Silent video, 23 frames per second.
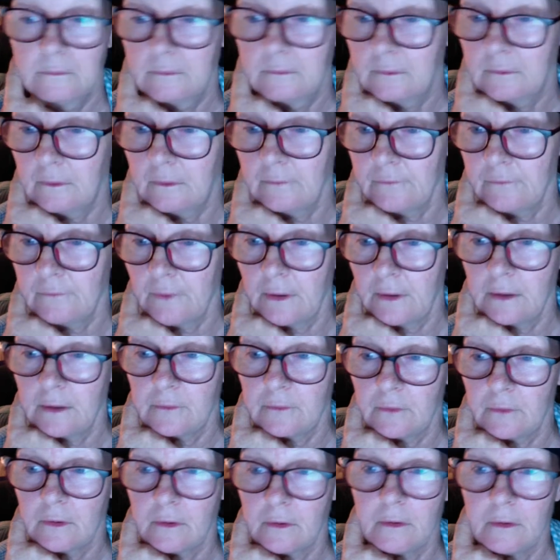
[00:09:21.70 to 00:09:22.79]

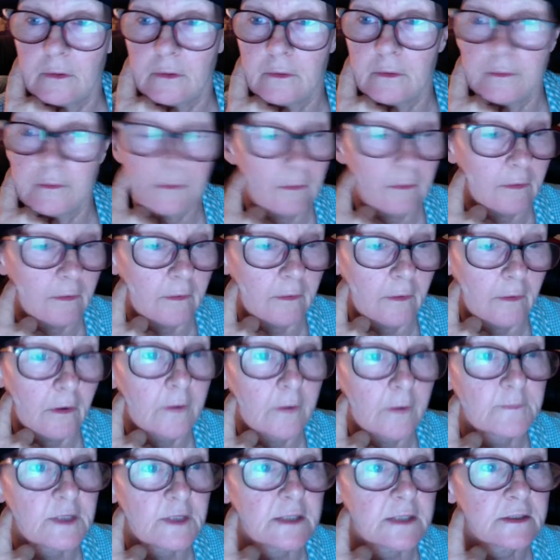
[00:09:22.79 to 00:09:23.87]
I
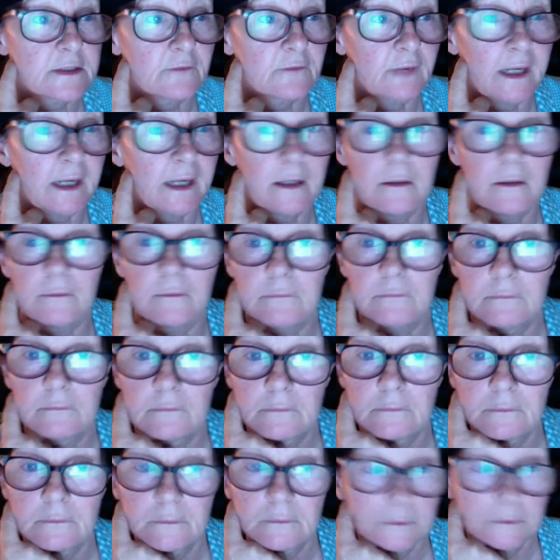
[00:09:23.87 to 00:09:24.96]
hope she's around.
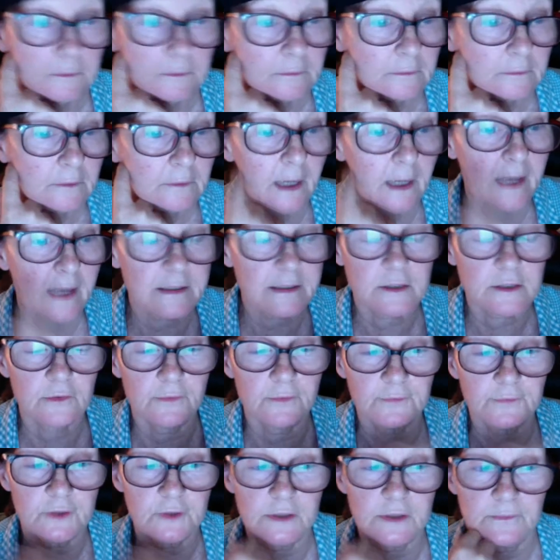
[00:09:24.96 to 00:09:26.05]
Ask her
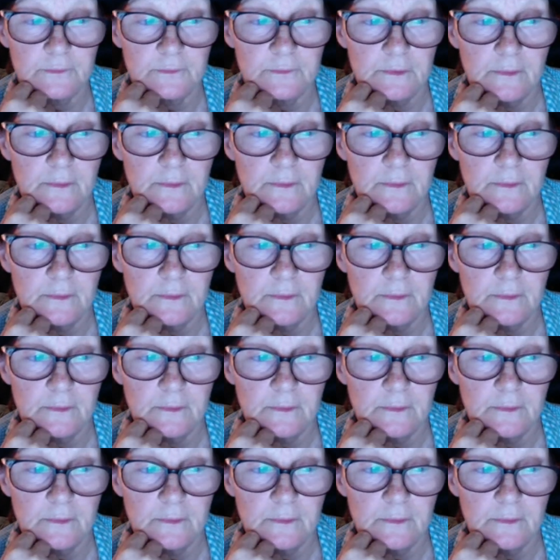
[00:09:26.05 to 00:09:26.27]
if she's